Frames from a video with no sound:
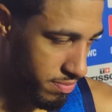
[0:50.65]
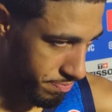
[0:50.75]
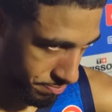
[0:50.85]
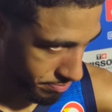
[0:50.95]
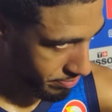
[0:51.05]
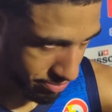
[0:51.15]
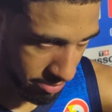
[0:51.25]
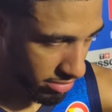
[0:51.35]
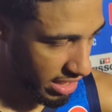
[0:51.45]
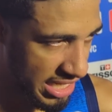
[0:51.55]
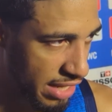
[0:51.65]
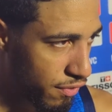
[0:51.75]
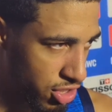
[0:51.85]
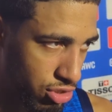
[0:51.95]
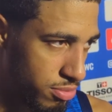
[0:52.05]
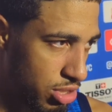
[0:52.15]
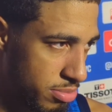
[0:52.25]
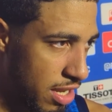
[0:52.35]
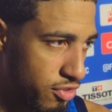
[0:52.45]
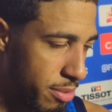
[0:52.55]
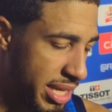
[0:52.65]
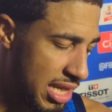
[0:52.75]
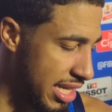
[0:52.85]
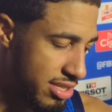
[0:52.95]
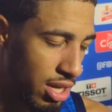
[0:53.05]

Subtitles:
The first group jumps off to a big lead,